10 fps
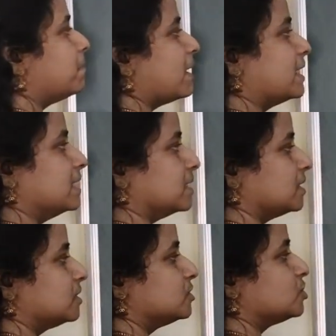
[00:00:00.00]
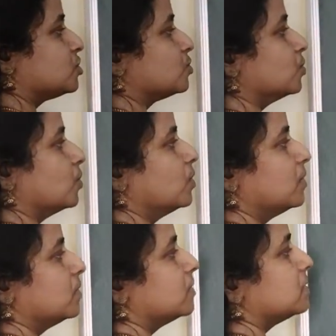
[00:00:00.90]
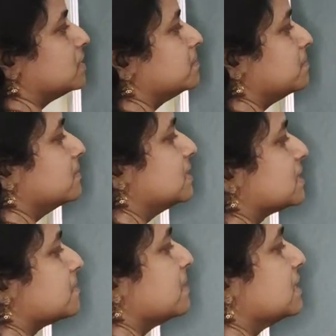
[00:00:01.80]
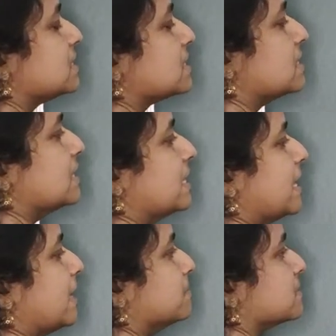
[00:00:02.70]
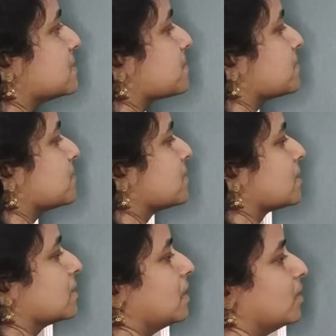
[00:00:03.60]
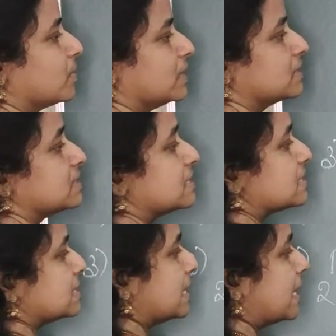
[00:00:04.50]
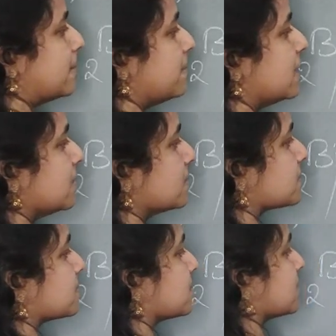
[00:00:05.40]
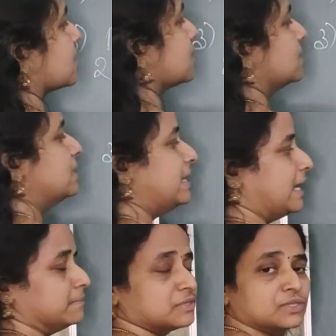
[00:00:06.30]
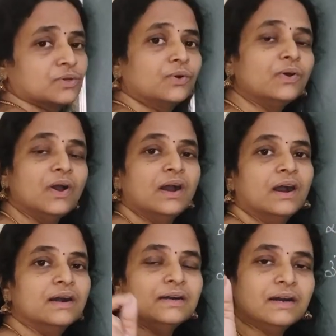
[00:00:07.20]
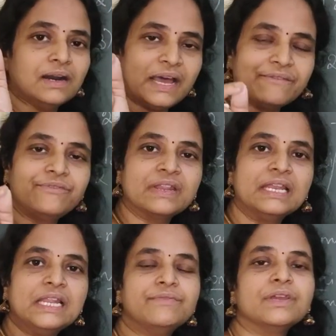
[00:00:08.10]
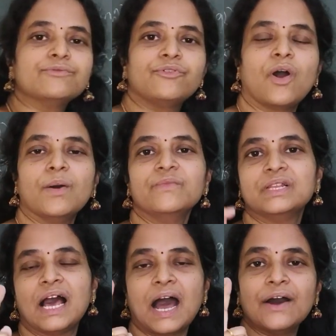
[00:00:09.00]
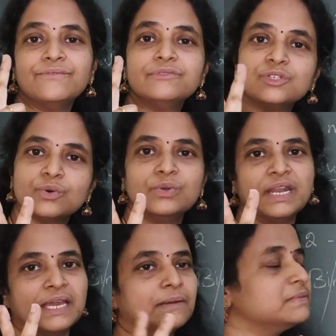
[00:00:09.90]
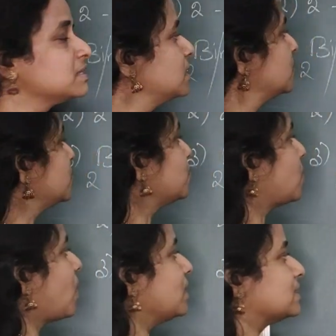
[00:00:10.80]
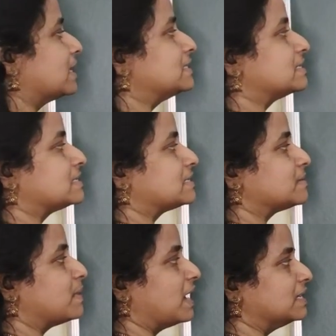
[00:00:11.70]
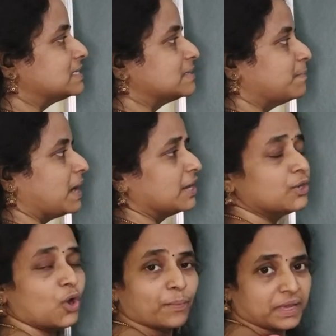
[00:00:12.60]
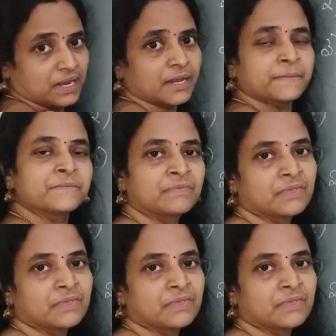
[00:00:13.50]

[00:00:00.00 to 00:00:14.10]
by bi? Two. This means names. Okay, this is naming names. So every living form will have two names. You call that system as the binomial